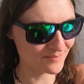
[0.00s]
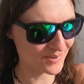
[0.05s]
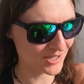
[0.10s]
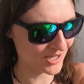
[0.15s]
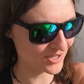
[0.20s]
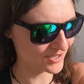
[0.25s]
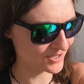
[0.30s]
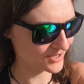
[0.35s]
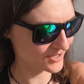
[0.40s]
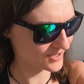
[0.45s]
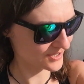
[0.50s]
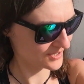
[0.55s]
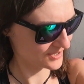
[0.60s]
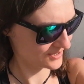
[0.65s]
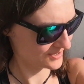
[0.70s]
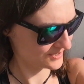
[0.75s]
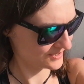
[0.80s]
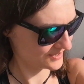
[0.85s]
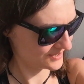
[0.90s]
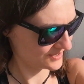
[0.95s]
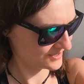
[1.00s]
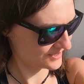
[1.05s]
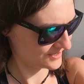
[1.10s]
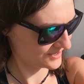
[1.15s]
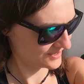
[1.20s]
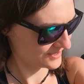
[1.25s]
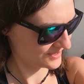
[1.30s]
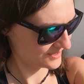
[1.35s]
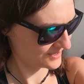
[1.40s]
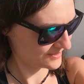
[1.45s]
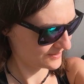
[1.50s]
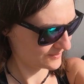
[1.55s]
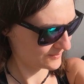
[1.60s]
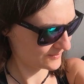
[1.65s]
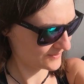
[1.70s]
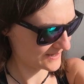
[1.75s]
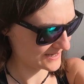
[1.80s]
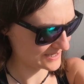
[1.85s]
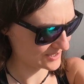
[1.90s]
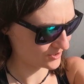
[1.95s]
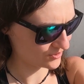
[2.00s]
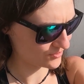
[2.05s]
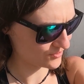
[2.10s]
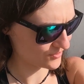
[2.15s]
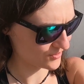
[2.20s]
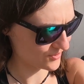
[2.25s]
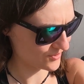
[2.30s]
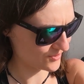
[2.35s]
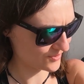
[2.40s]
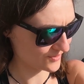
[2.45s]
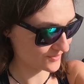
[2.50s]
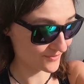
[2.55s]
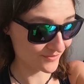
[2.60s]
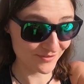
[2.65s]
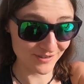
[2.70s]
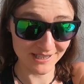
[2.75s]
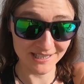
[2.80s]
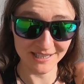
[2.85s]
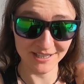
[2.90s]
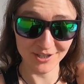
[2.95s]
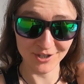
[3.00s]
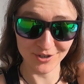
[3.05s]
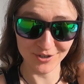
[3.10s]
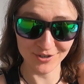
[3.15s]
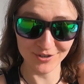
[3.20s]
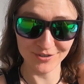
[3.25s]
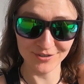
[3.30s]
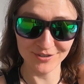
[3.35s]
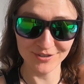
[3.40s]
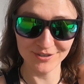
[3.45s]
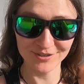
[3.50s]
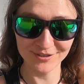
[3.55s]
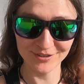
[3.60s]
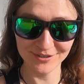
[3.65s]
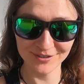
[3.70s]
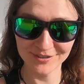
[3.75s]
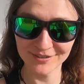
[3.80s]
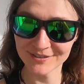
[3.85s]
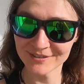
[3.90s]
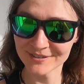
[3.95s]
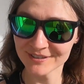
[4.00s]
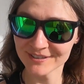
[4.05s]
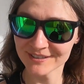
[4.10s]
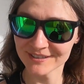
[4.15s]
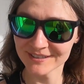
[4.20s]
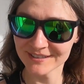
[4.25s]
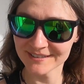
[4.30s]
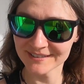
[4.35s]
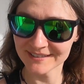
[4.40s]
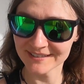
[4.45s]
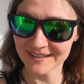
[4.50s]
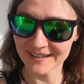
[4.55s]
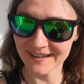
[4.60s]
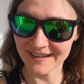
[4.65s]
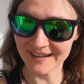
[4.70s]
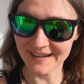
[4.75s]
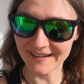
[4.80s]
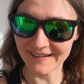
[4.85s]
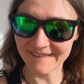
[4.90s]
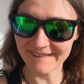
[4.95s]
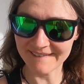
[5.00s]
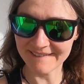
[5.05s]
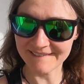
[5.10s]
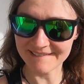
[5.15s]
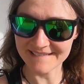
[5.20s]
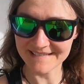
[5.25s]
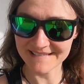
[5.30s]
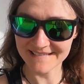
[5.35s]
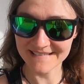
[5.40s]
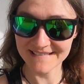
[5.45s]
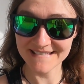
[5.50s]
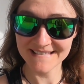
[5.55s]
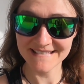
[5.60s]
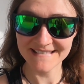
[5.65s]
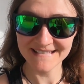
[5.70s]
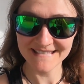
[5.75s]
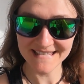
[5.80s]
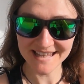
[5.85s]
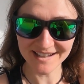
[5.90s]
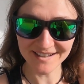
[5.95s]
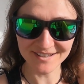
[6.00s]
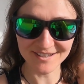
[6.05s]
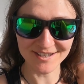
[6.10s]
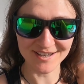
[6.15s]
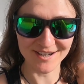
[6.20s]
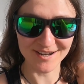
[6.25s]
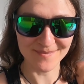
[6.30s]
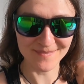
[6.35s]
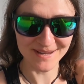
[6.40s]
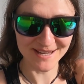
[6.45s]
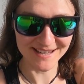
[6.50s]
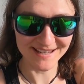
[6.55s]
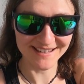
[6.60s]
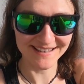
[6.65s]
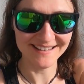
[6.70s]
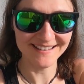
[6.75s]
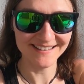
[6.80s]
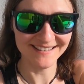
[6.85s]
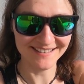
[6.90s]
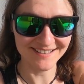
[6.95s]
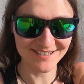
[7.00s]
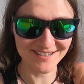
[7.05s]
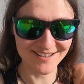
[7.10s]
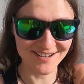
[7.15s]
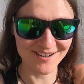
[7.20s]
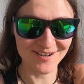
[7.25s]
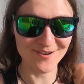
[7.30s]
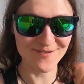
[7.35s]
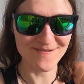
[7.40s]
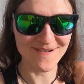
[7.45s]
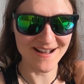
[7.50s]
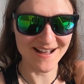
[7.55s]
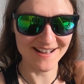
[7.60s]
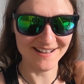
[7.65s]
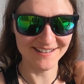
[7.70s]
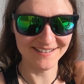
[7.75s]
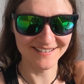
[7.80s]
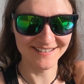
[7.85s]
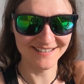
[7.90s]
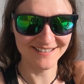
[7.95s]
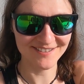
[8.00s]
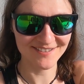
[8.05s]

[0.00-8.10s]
But feeling strong, feeling good. I think it's gonna go well.